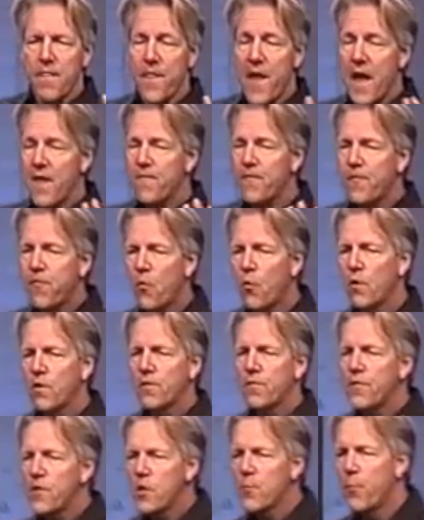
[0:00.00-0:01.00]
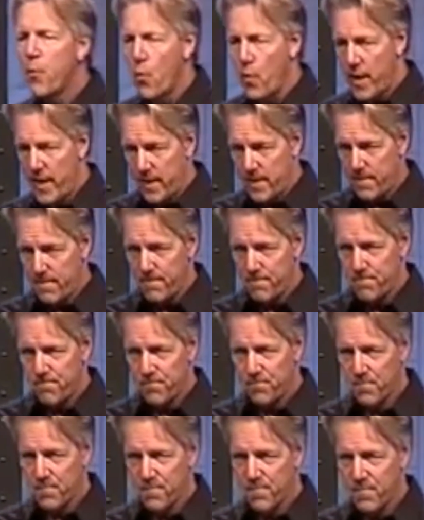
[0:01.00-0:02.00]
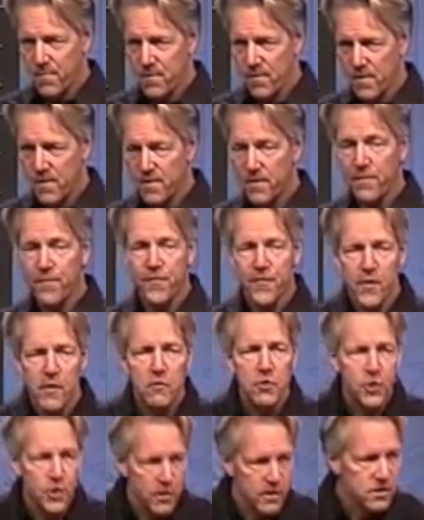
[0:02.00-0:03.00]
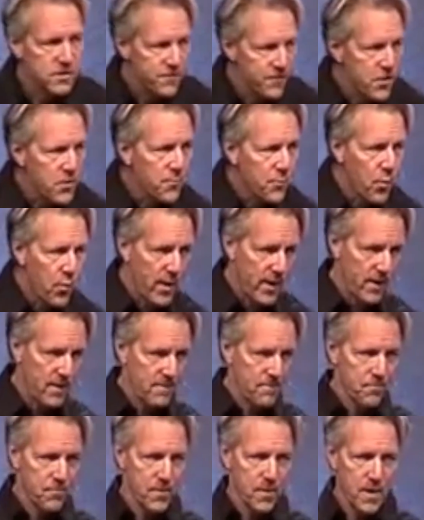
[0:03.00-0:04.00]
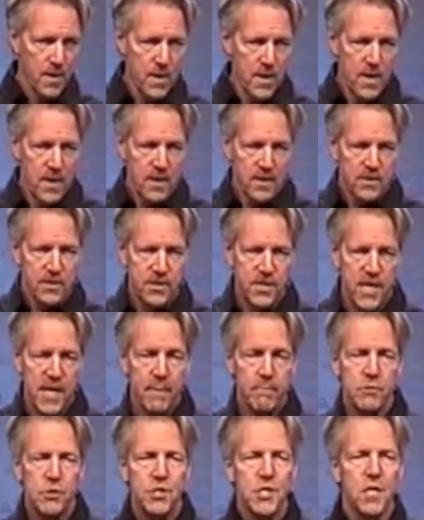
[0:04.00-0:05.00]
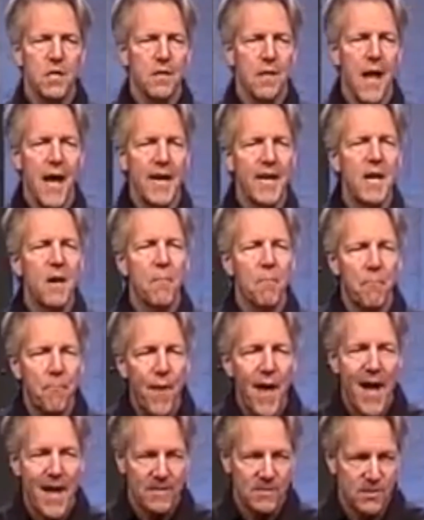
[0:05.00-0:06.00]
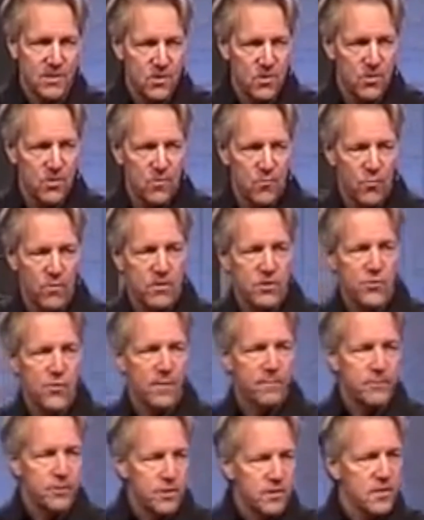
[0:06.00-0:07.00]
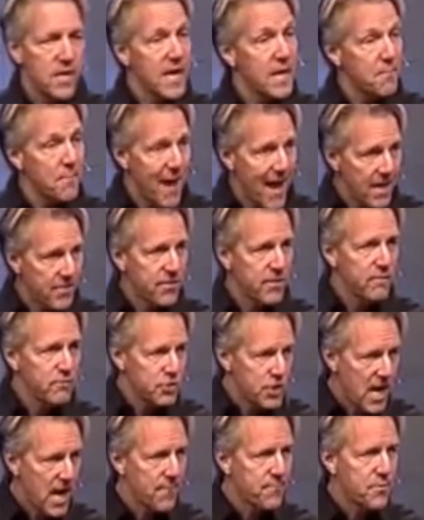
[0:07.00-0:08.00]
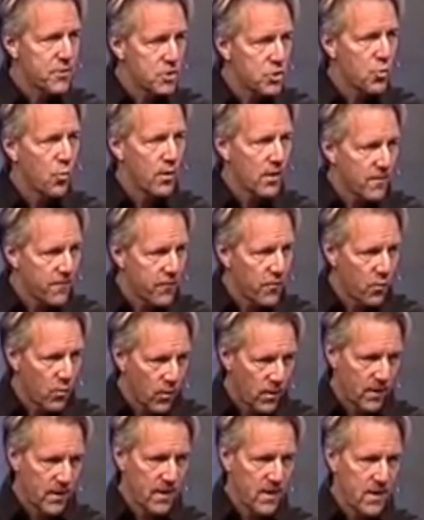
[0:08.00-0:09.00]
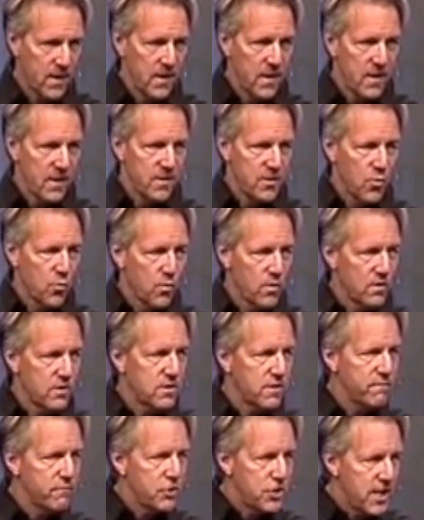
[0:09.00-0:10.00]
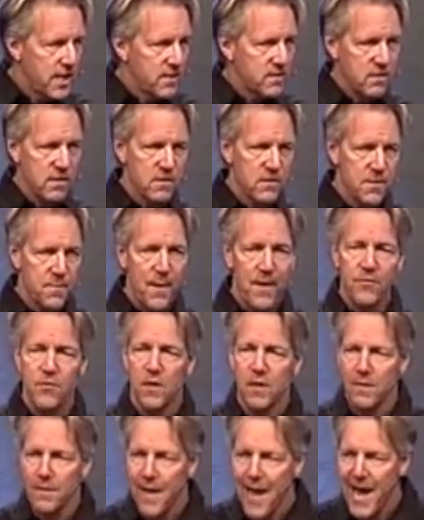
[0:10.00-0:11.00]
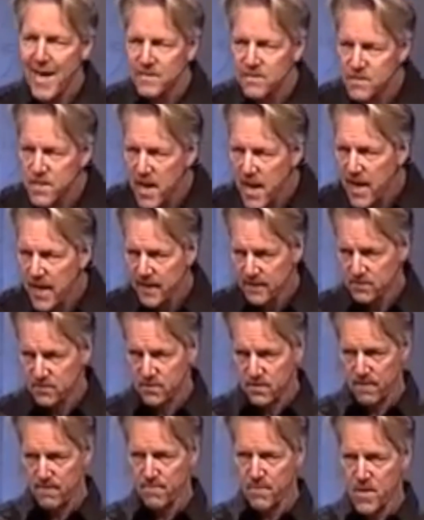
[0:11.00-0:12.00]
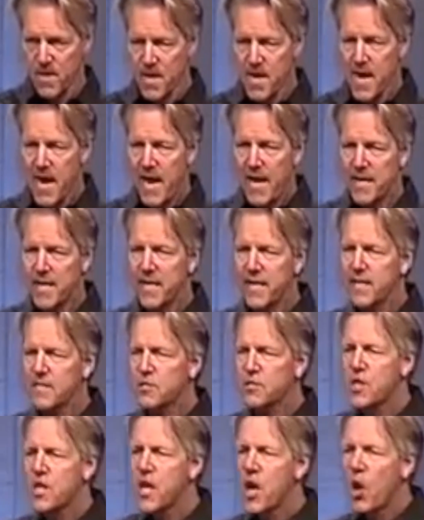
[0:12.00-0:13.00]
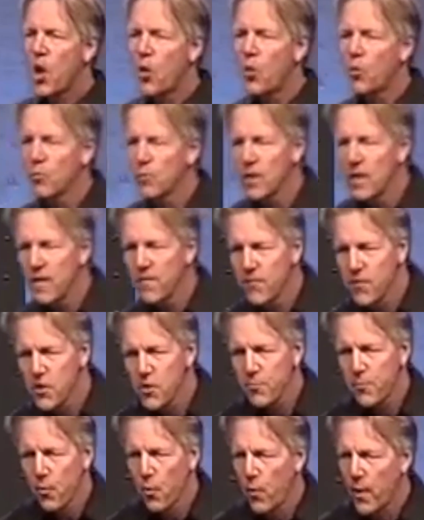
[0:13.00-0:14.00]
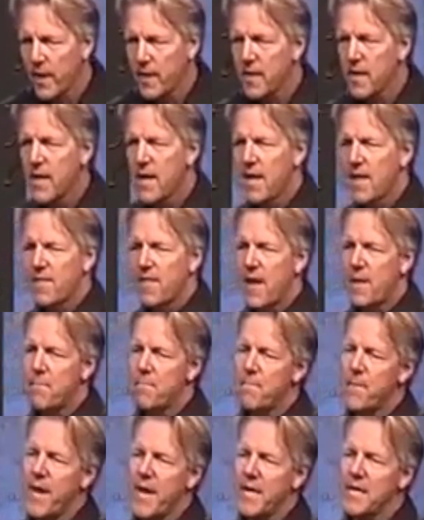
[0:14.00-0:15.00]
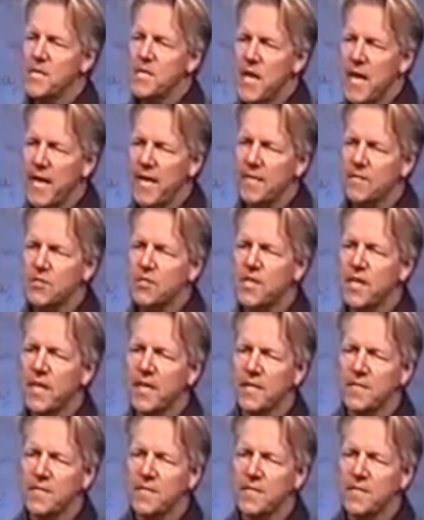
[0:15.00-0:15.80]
That fourth viewpoint, the futurist viewpoint, seems to line up best with scriptures like Matthew chapter 24, the words of Jesus about the last days. And it is the only viewpoint that maintains the